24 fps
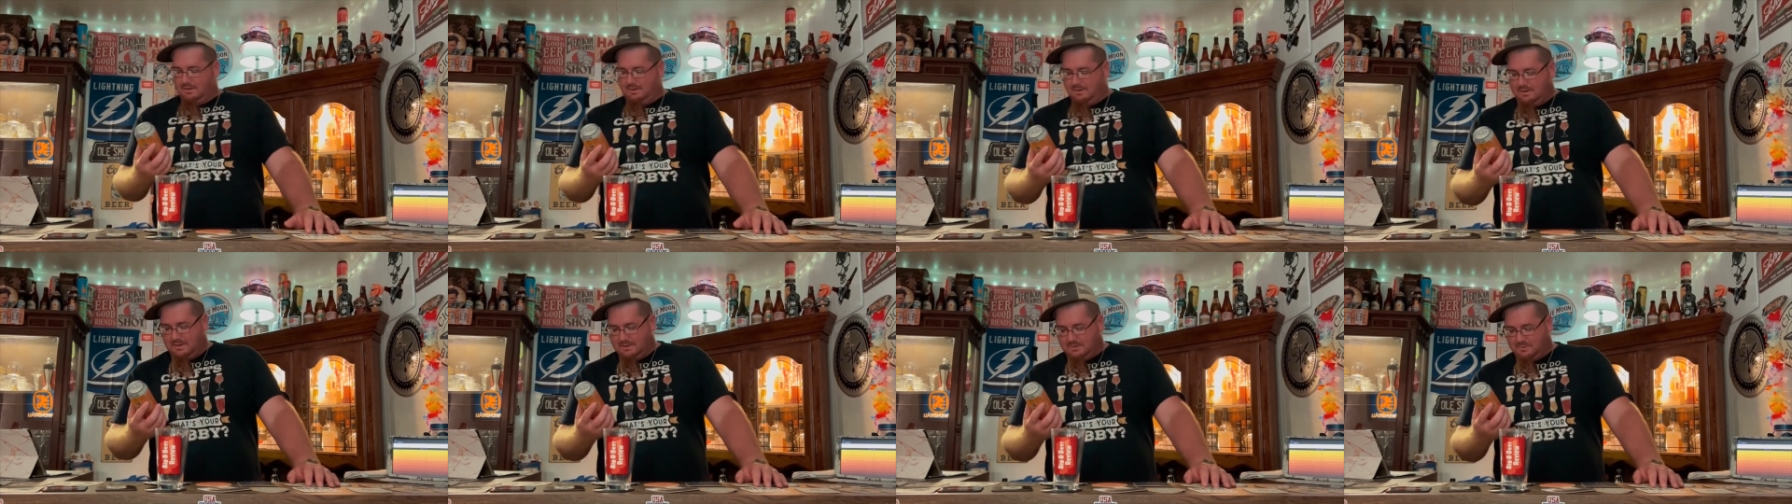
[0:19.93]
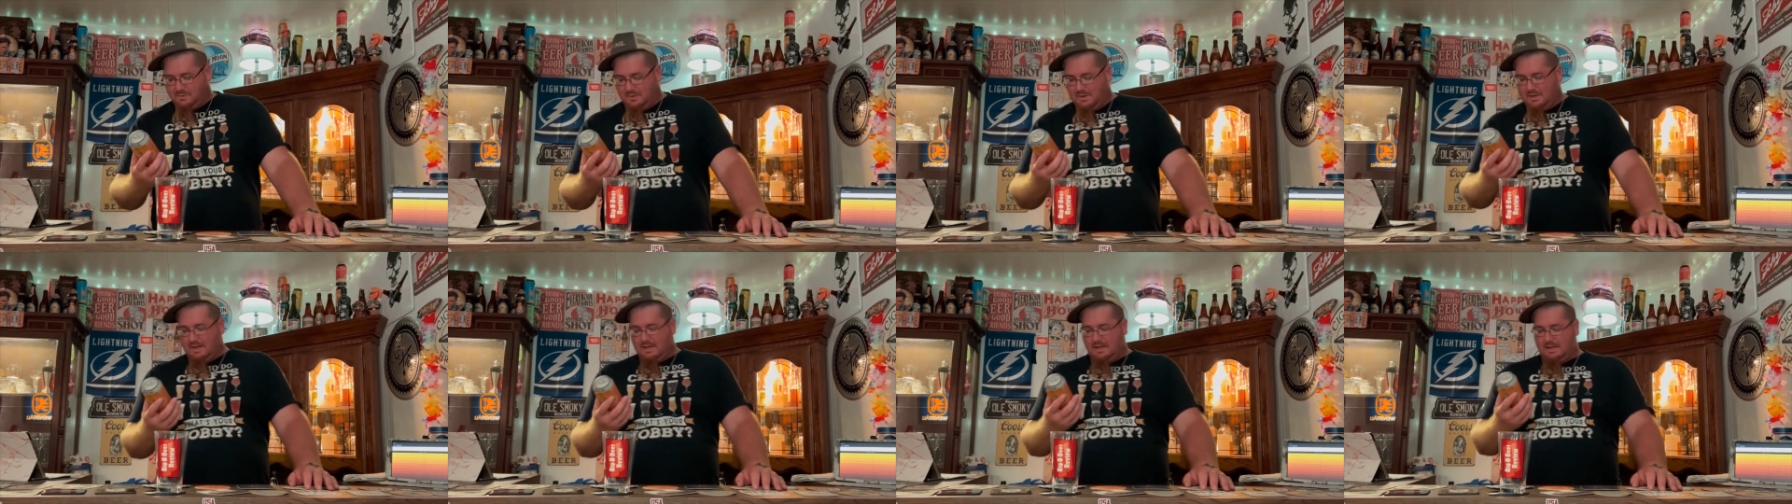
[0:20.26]
This
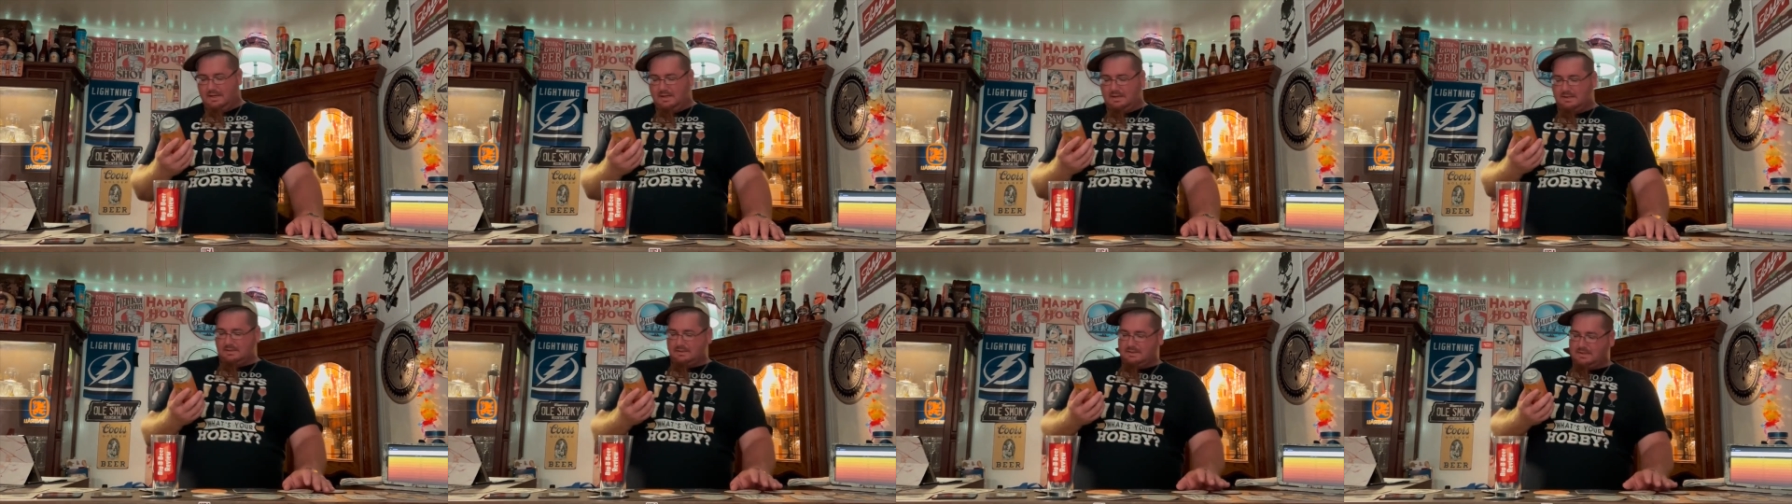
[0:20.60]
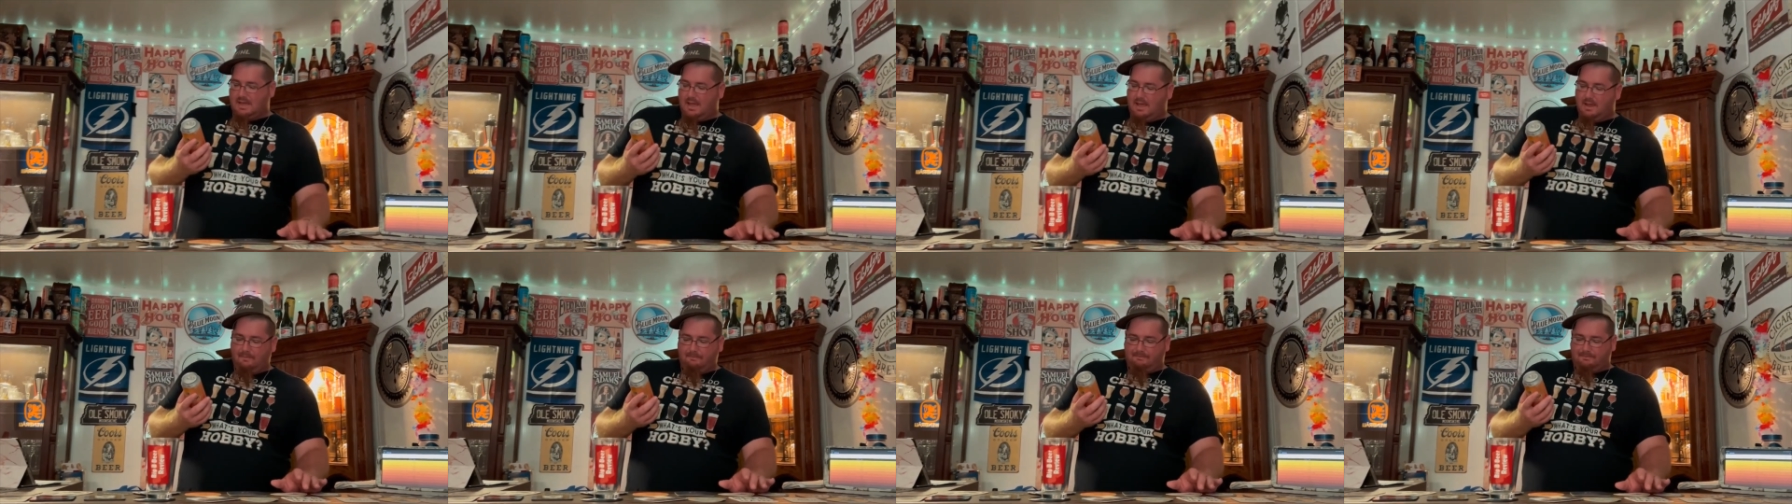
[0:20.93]
one is
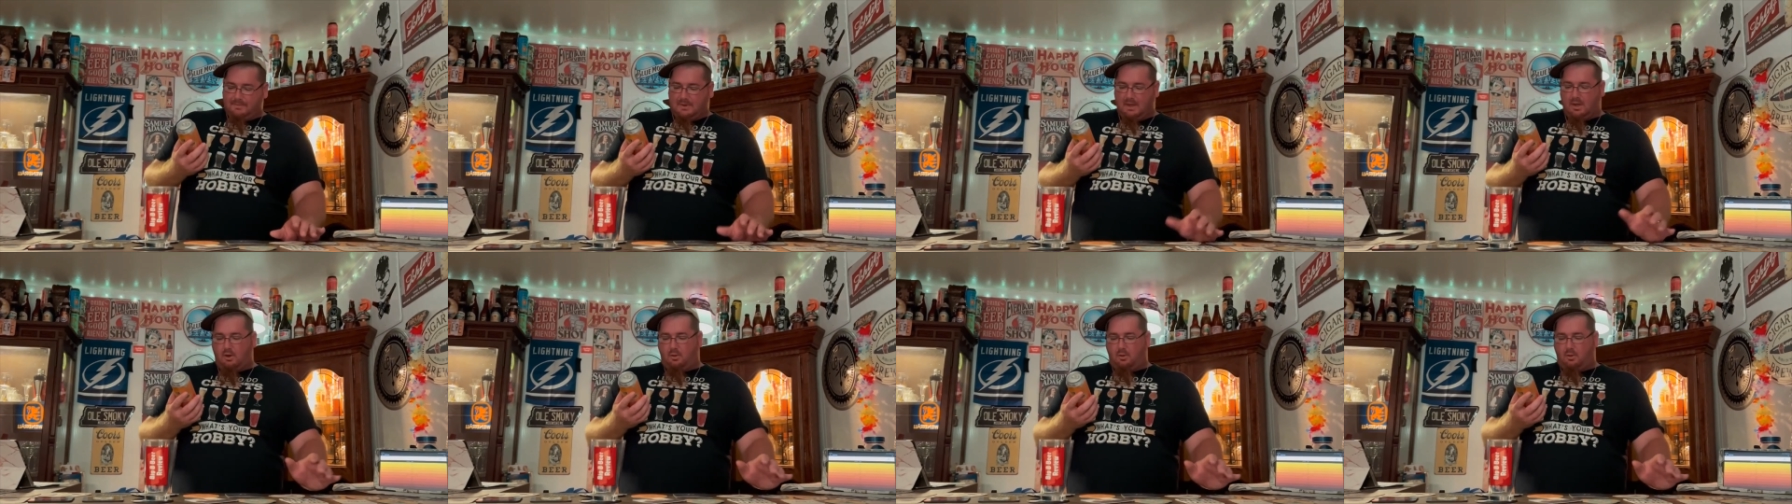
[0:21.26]
the